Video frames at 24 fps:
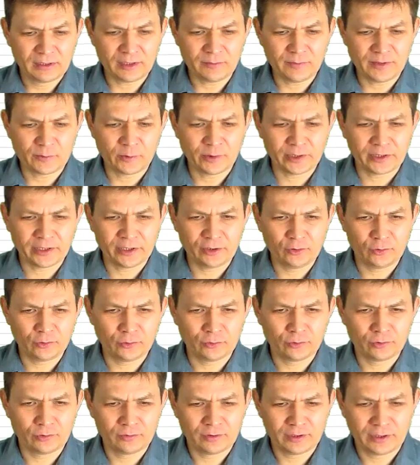Let me quickly
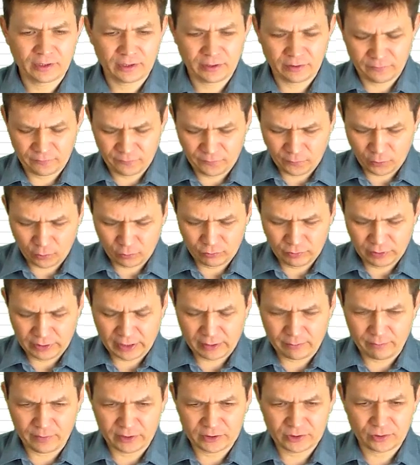do
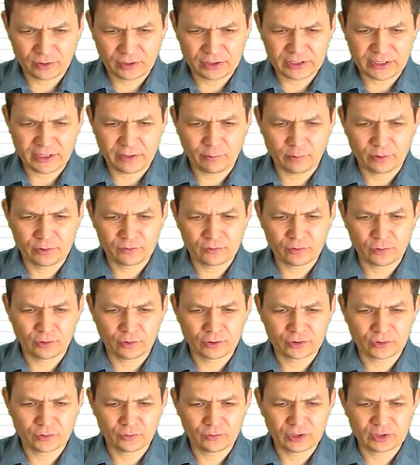phone number. So let's say I want to
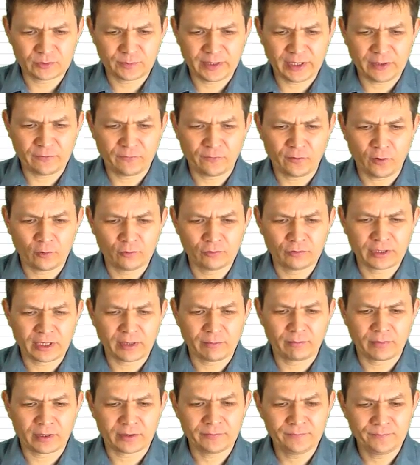also display phone
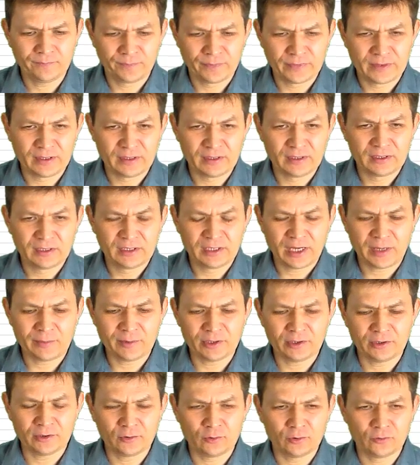number.
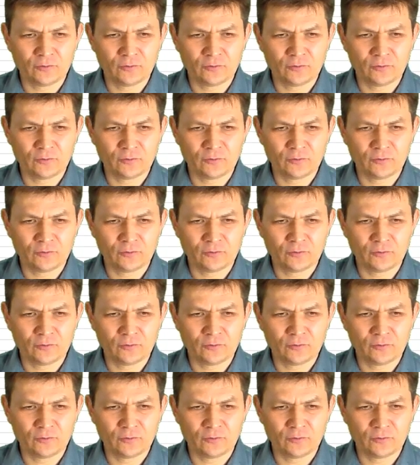I'm going to